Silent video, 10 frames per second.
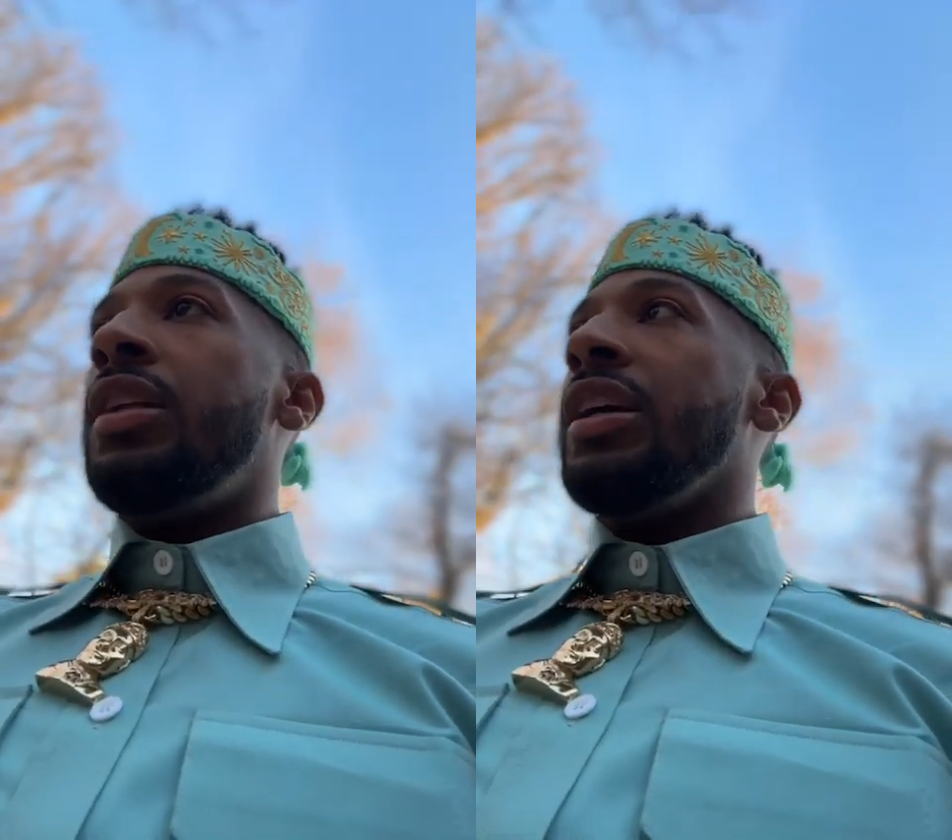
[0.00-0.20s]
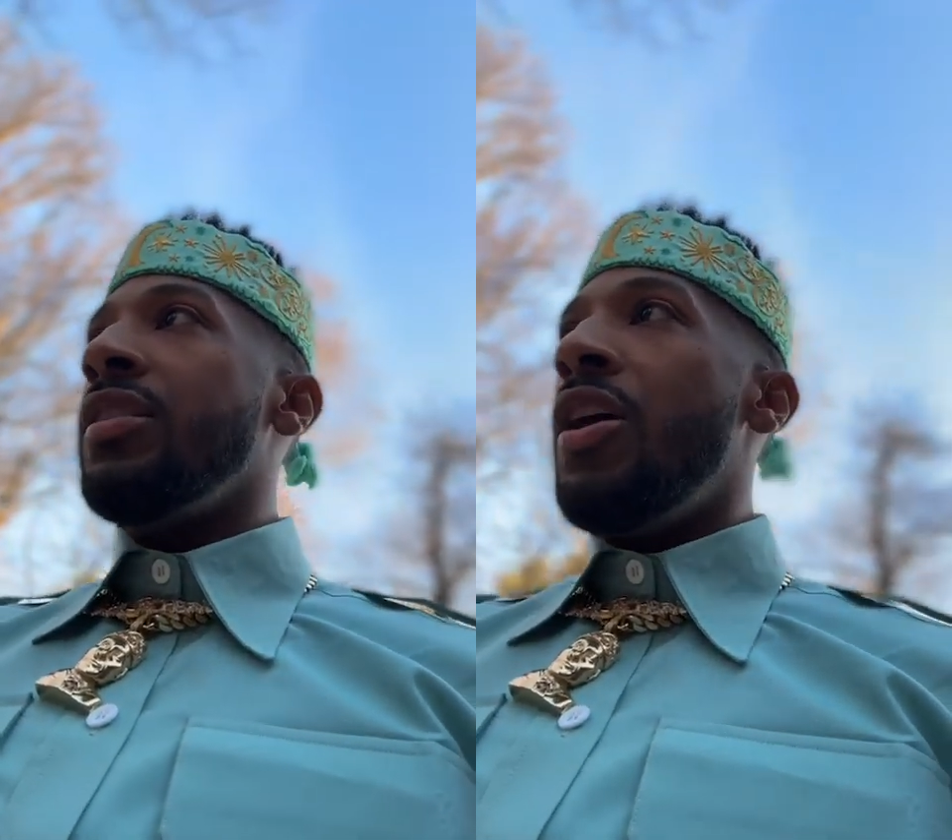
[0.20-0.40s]

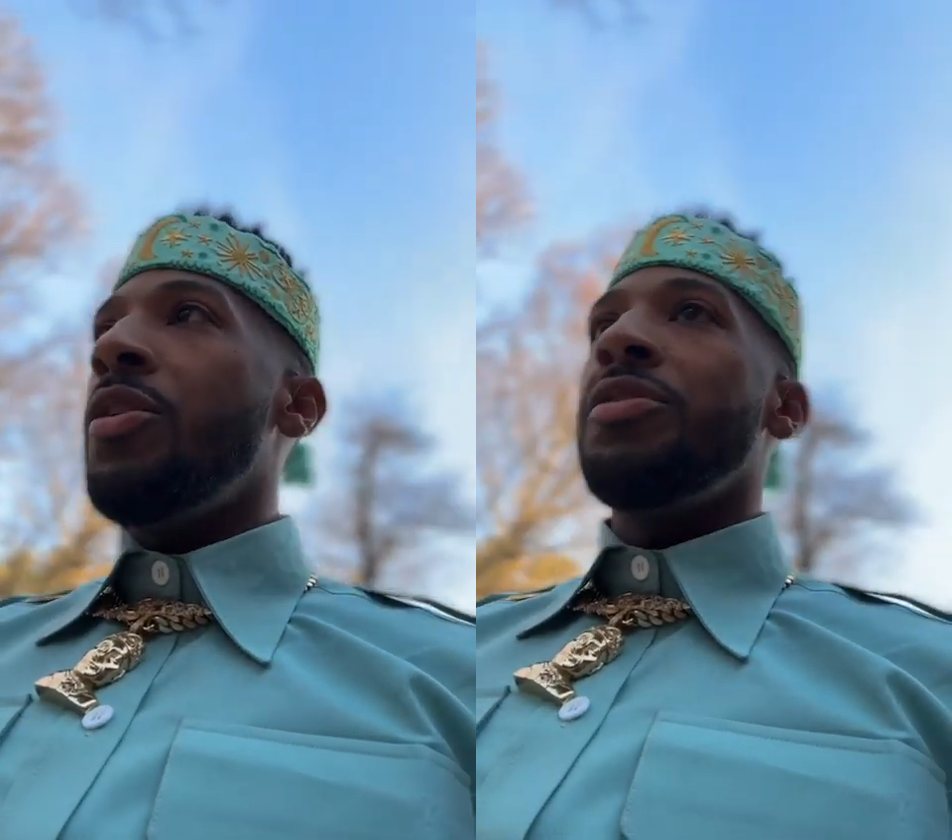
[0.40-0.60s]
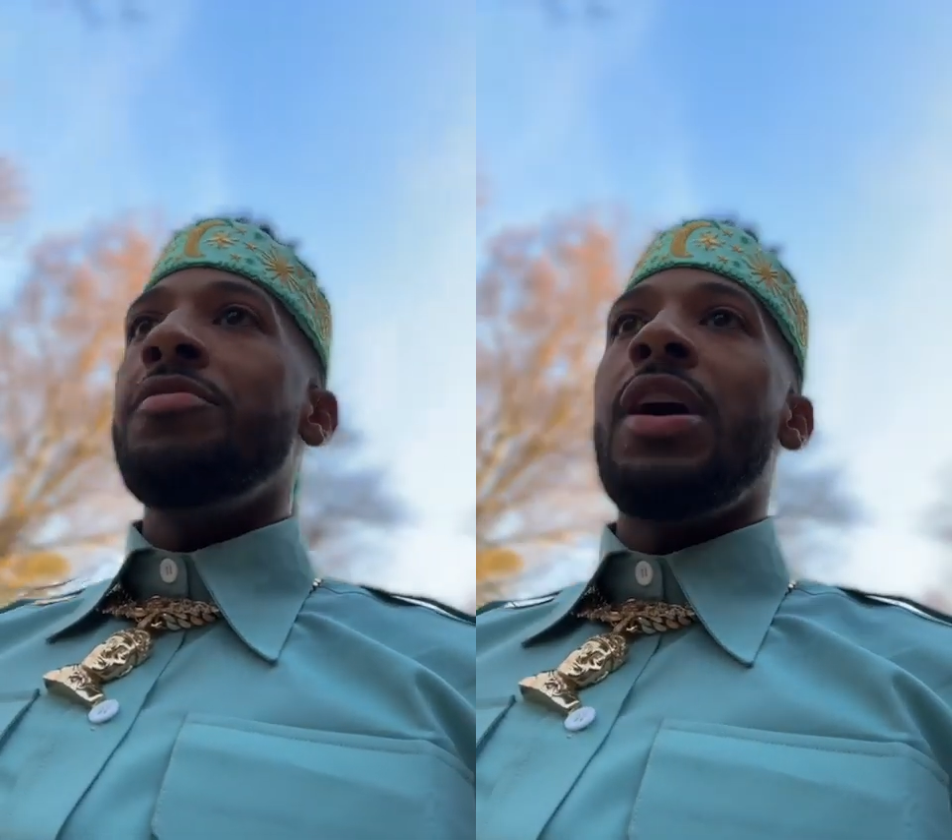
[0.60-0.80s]
Like,
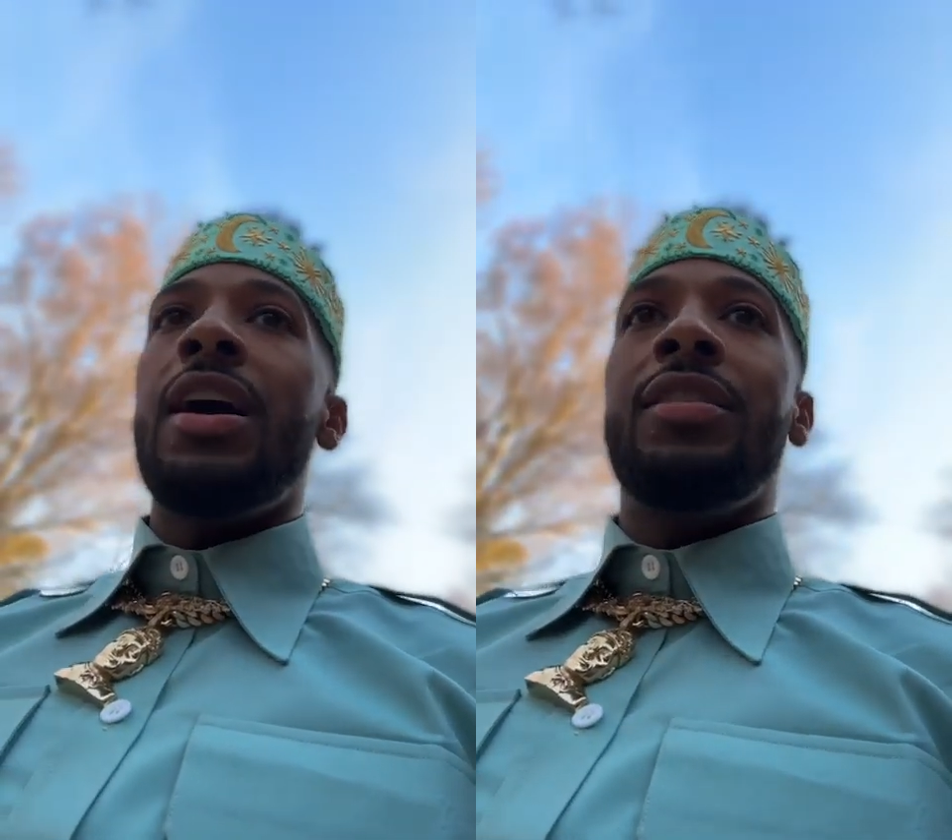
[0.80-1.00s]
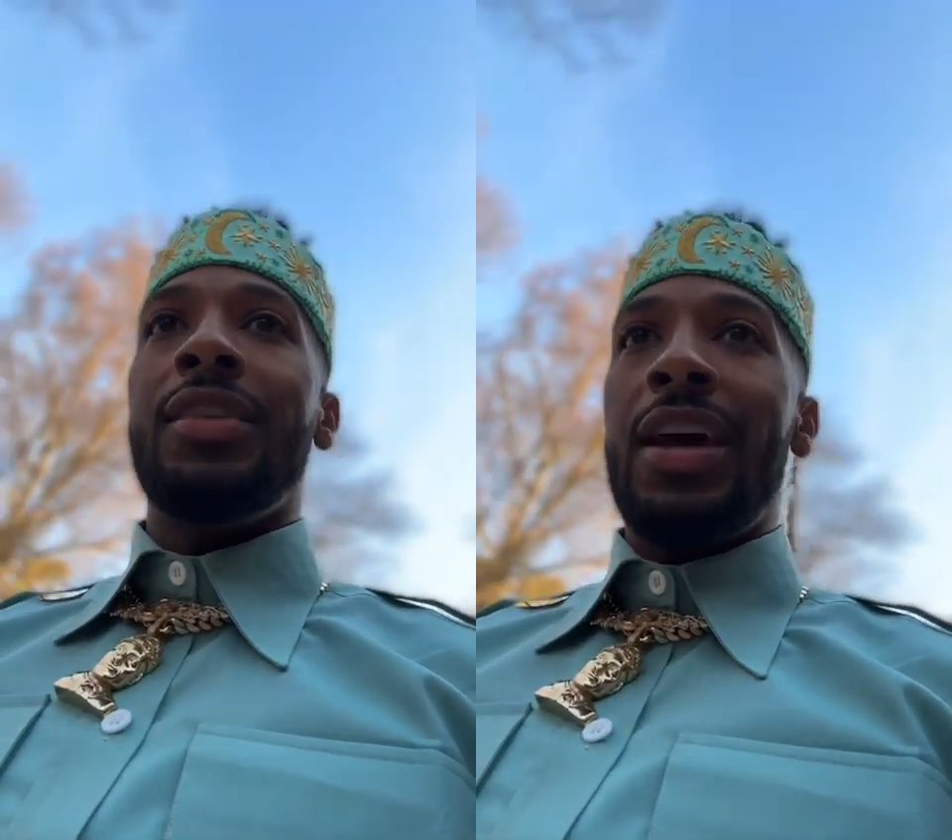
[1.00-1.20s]
no, you
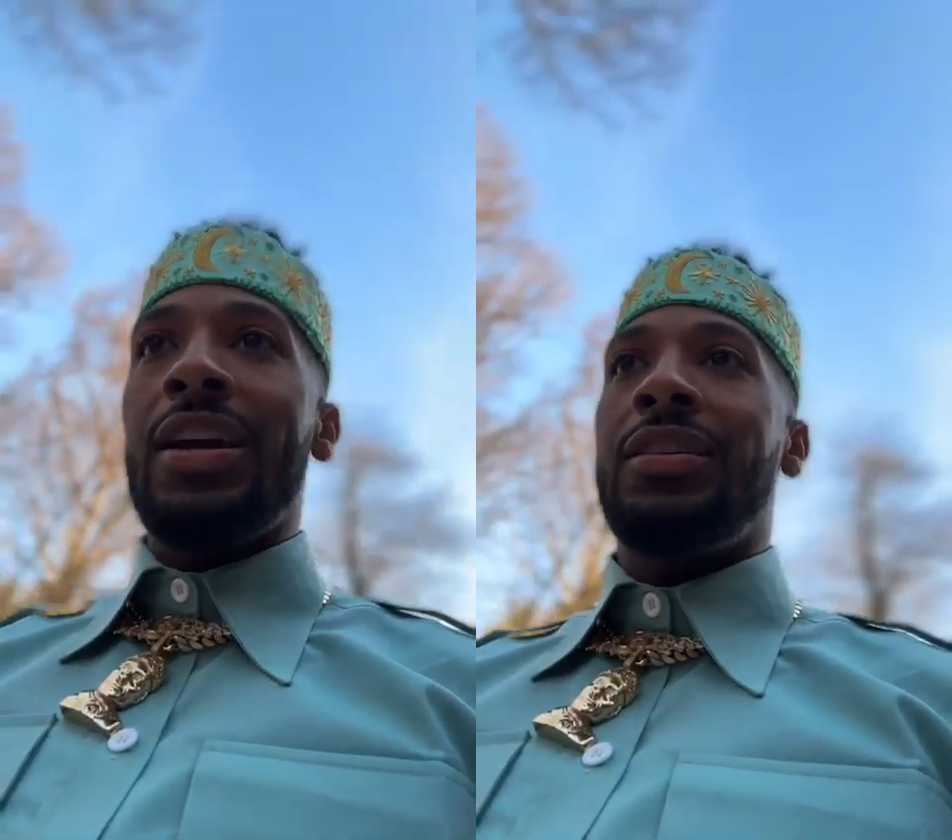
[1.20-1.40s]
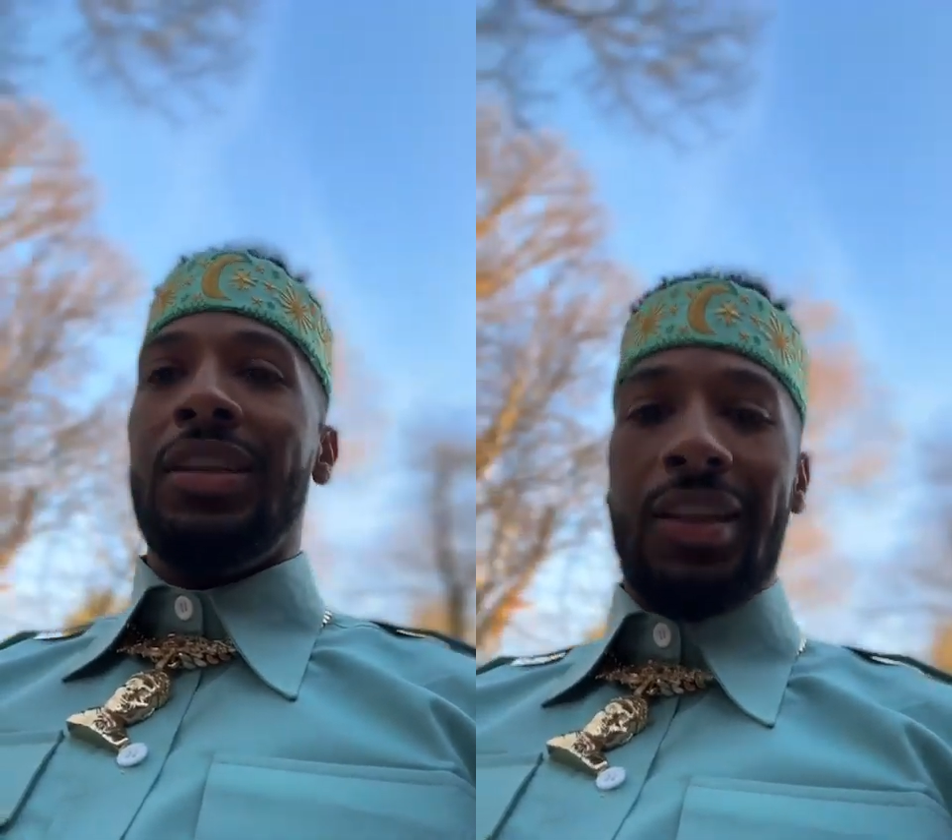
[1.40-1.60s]
got
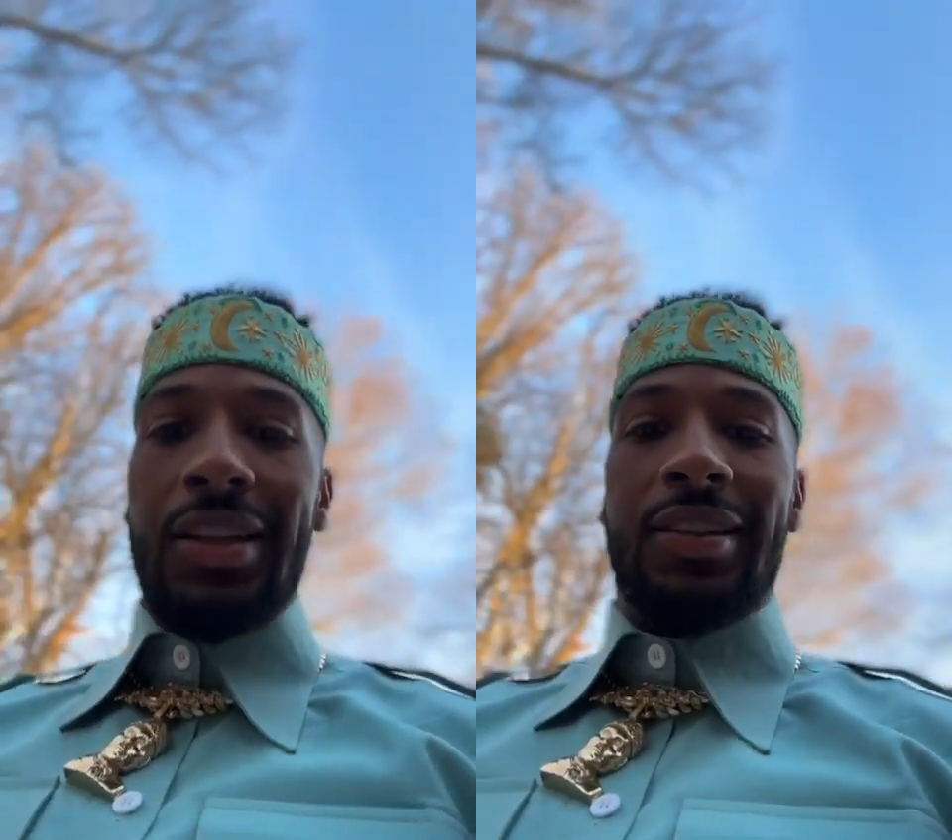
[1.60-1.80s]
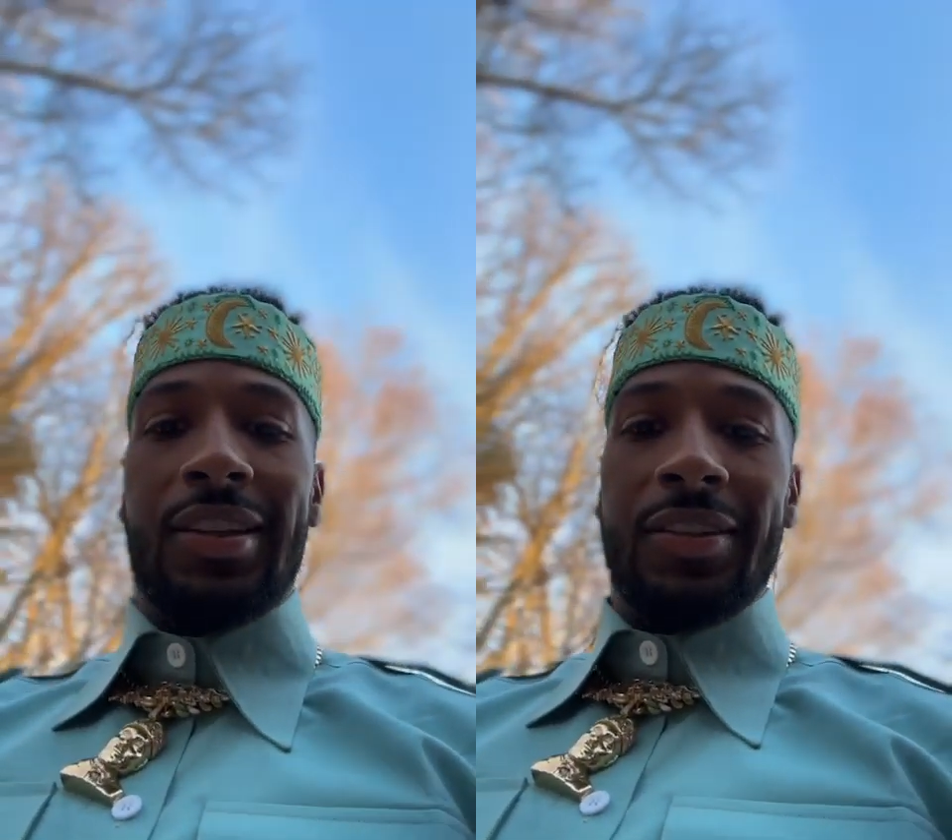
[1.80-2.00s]
to actually
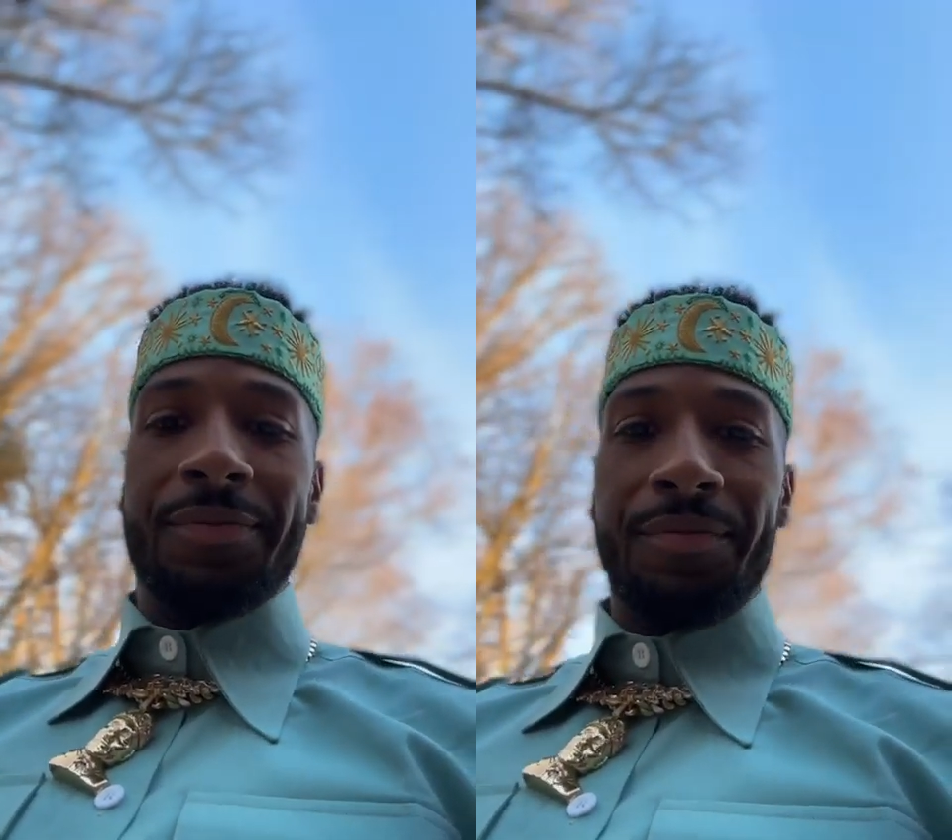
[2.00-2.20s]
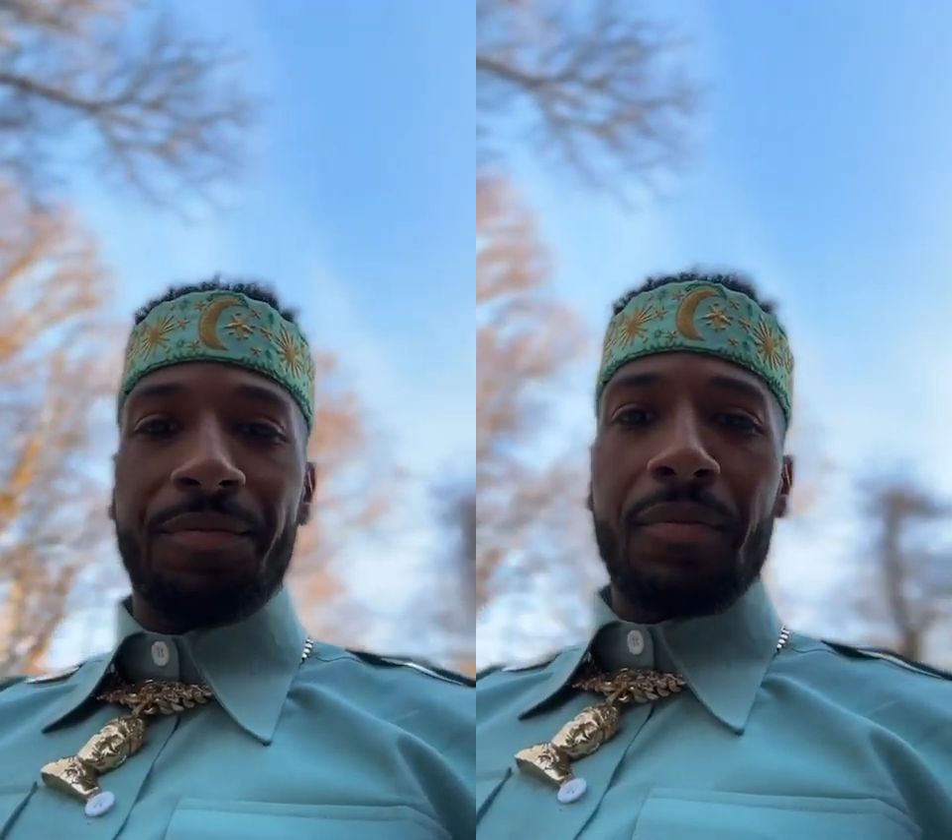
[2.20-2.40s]
listen.